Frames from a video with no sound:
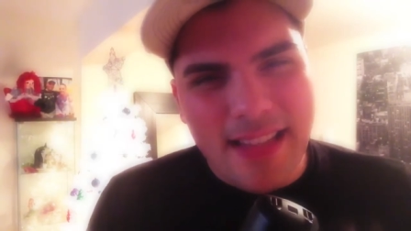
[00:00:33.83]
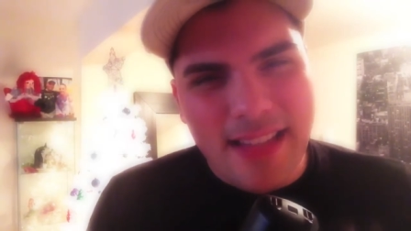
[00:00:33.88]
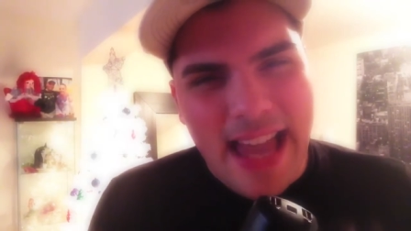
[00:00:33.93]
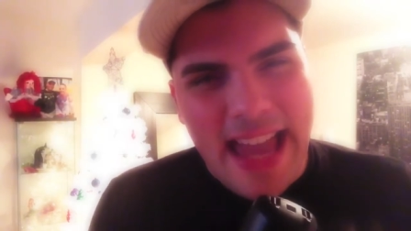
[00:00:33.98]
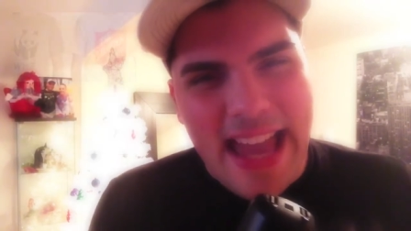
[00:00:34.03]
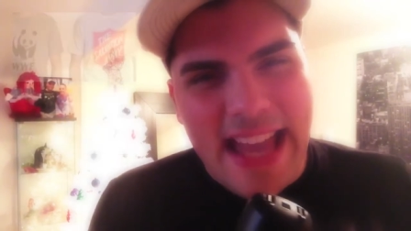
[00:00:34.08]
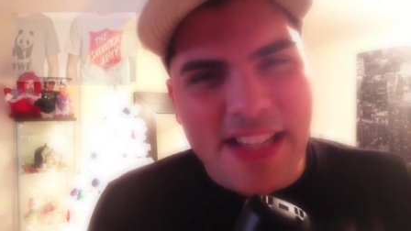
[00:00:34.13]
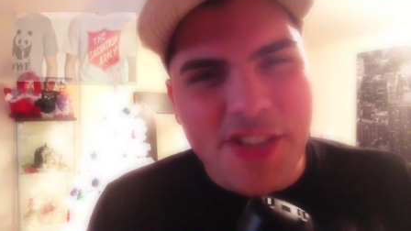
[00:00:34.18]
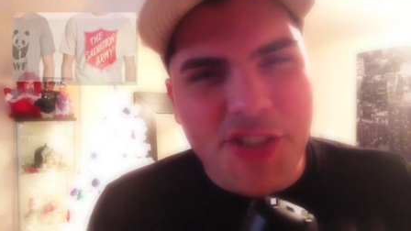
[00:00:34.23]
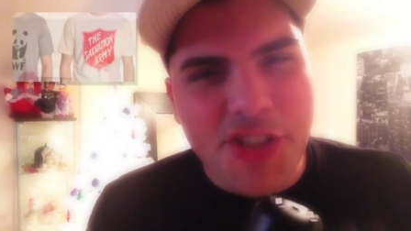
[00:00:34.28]

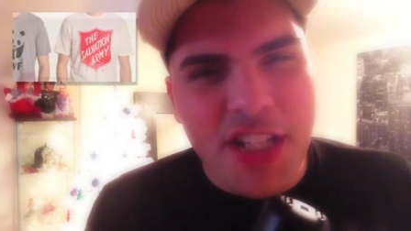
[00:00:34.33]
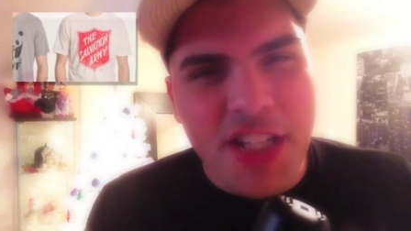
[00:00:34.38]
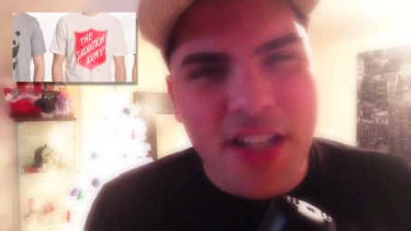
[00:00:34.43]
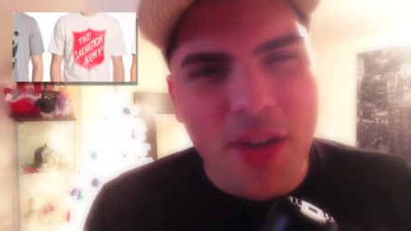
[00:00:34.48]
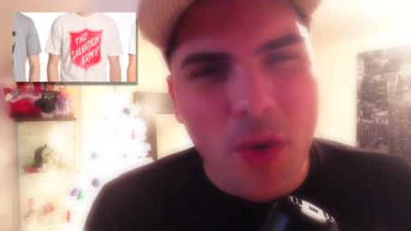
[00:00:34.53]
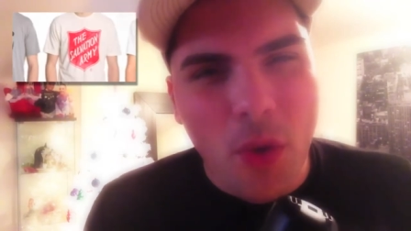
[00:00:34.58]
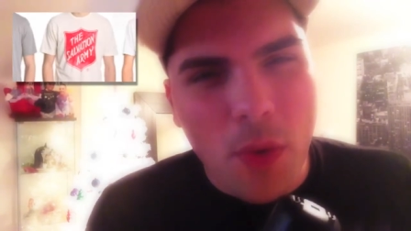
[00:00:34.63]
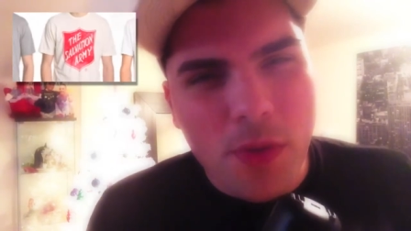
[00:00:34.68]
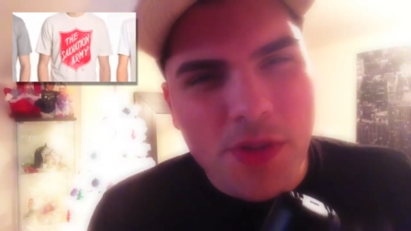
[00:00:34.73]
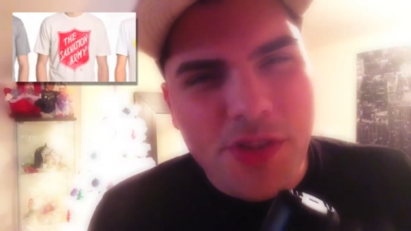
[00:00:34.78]

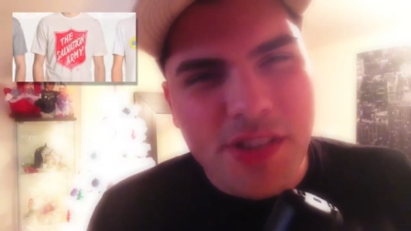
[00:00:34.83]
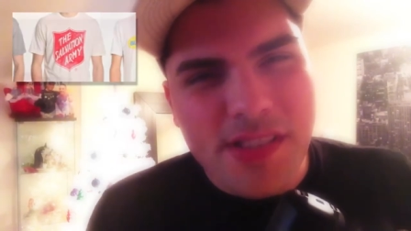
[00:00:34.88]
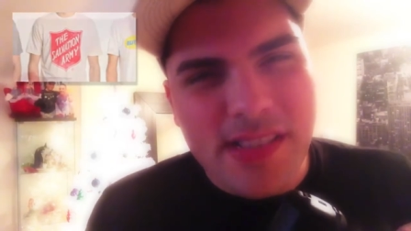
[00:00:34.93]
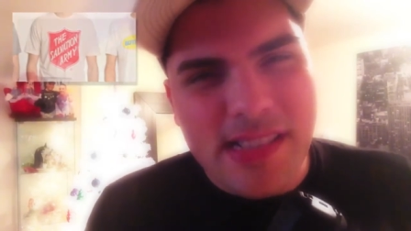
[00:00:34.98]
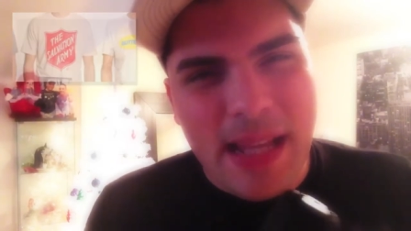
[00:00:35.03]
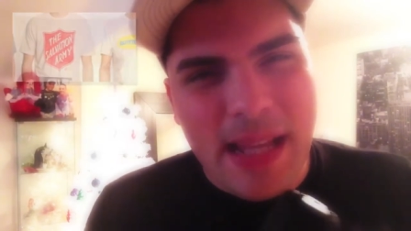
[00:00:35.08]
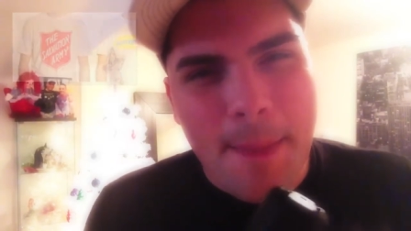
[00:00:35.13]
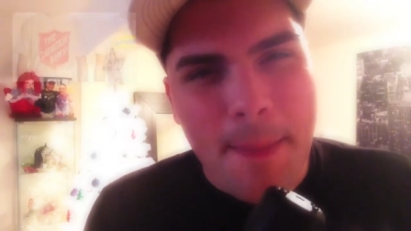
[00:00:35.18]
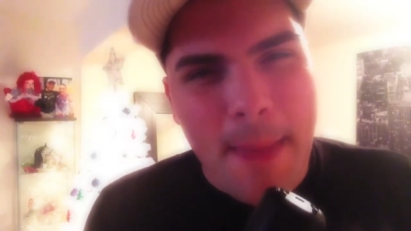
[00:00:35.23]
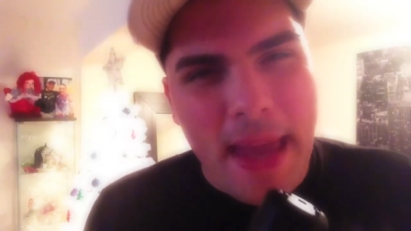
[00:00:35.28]
edgy, or would you
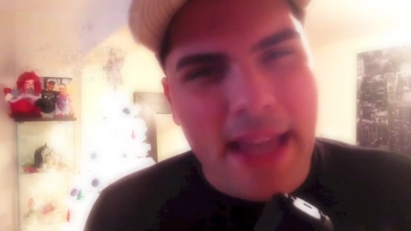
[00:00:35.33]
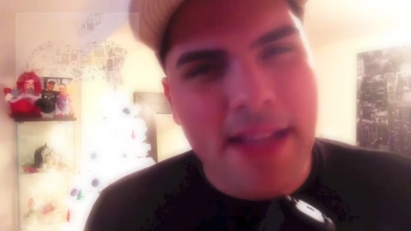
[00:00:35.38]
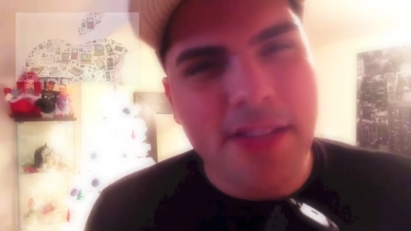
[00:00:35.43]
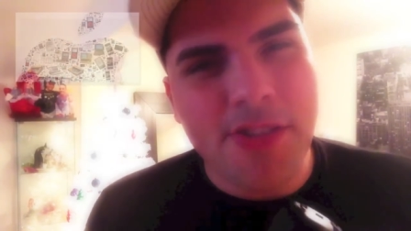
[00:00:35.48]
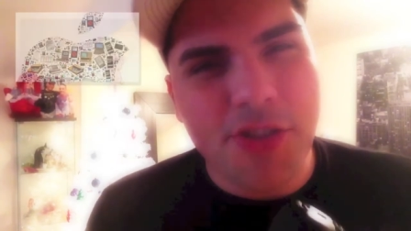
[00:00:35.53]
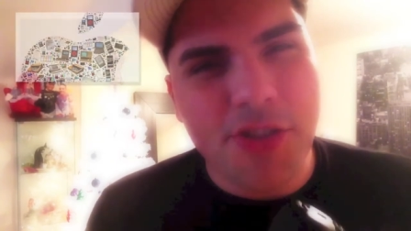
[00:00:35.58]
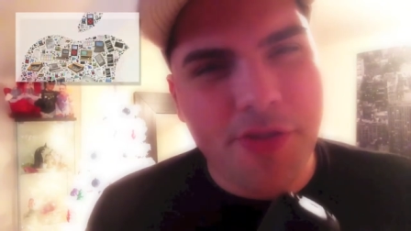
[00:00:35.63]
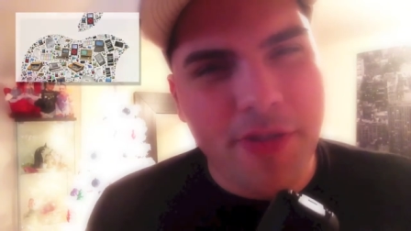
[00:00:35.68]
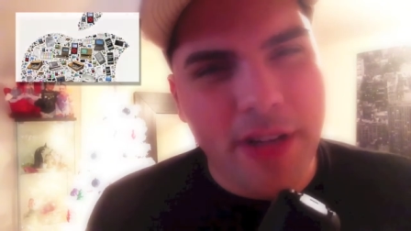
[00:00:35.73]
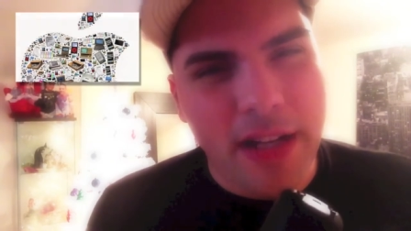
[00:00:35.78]
say
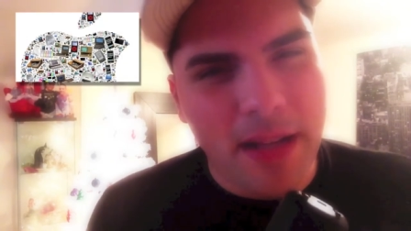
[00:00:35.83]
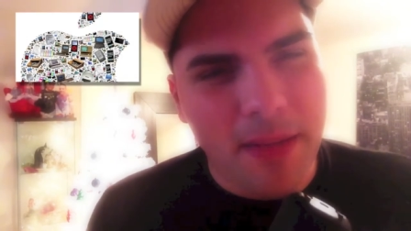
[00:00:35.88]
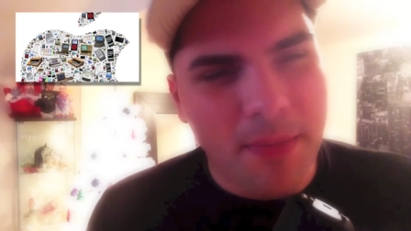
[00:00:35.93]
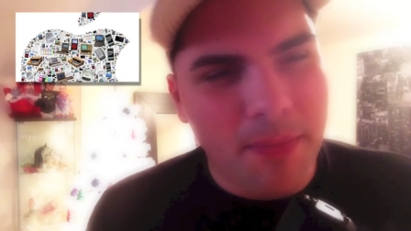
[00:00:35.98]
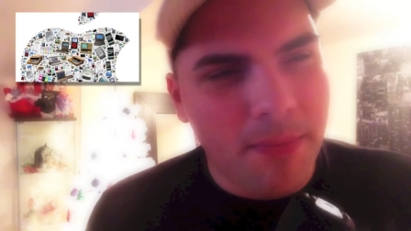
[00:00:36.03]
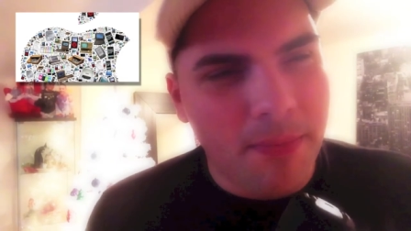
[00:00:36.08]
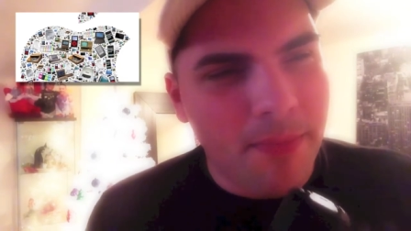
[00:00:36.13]
mainstream?